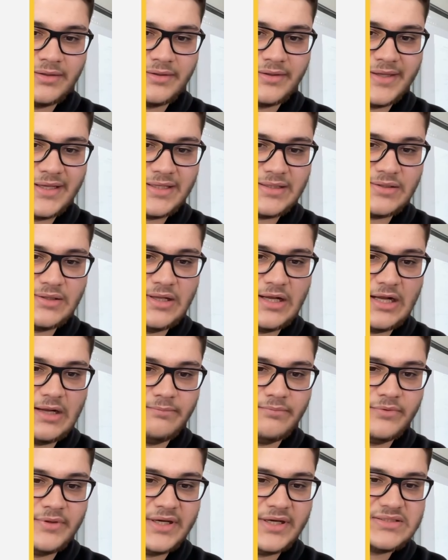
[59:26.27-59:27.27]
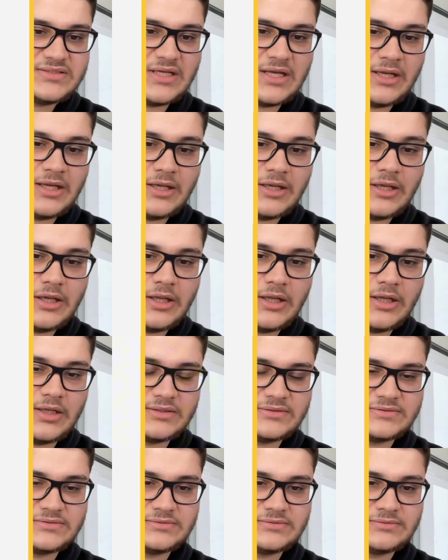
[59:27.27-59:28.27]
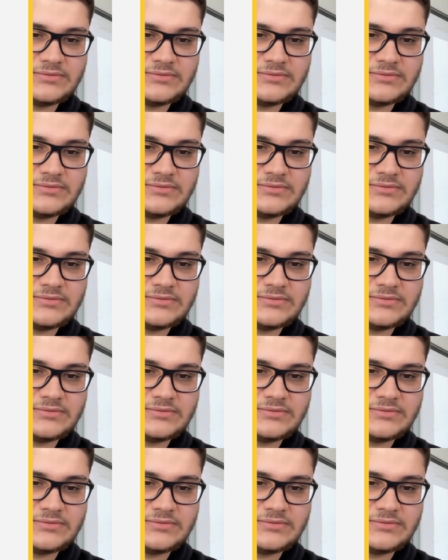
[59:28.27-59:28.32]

GitLab. There's a lot.